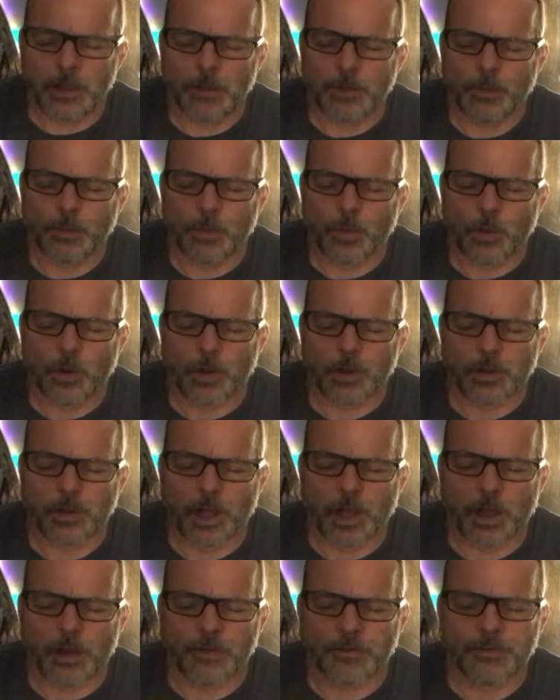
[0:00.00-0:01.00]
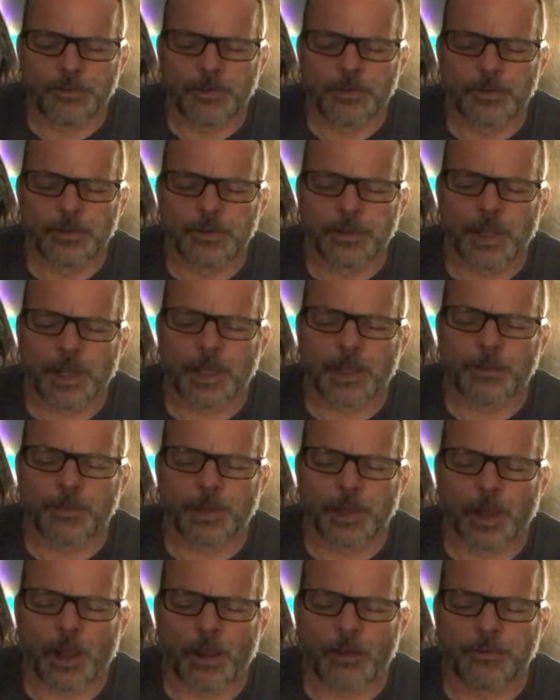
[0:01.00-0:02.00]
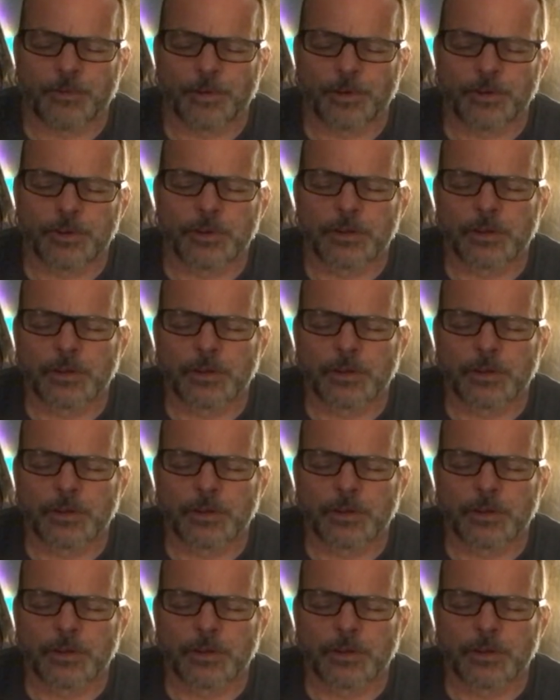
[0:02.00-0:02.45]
more love that can be offered.